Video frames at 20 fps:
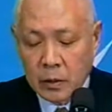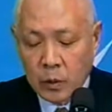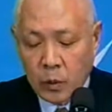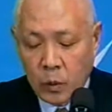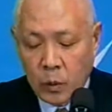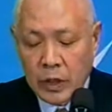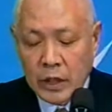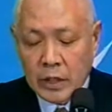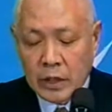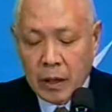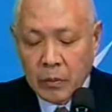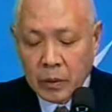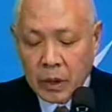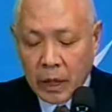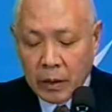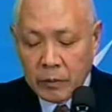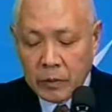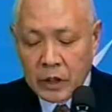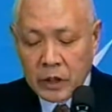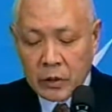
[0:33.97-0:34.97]
we
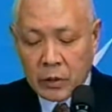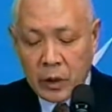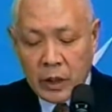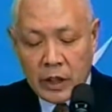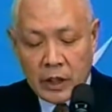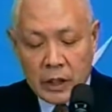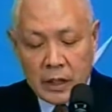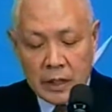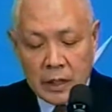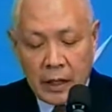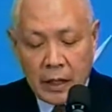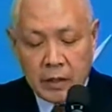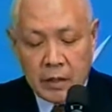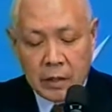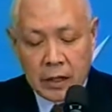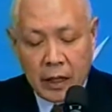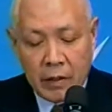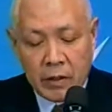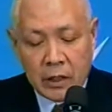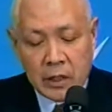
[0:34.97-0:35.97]
sometimes
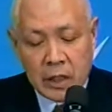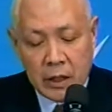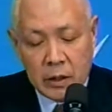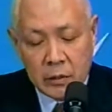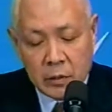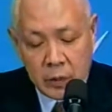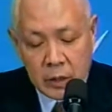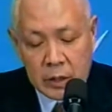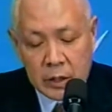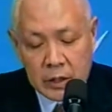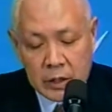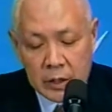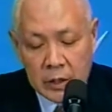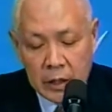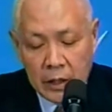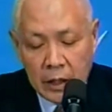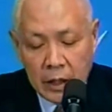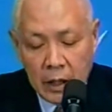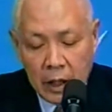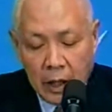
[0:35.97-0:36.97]
criticize ourselves
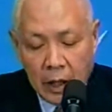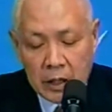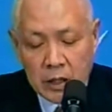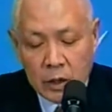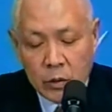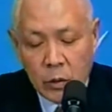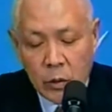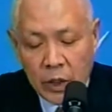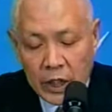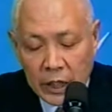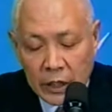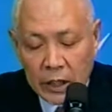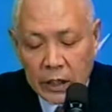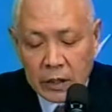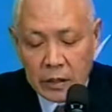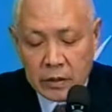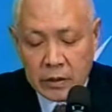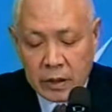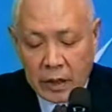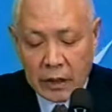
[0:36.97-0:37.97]
as the
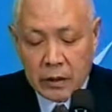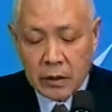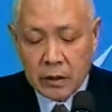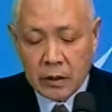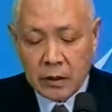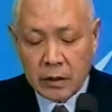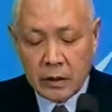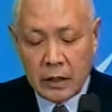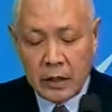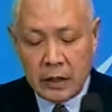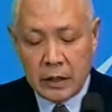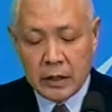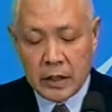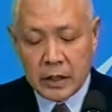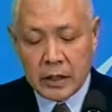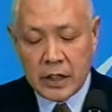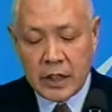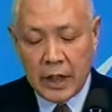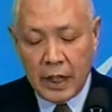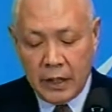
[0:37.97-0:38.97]
weakest link in the
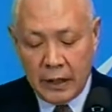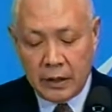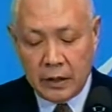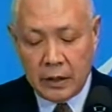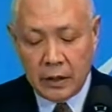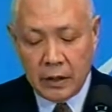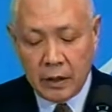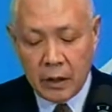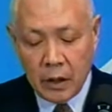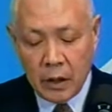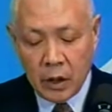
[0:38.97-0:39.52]
chain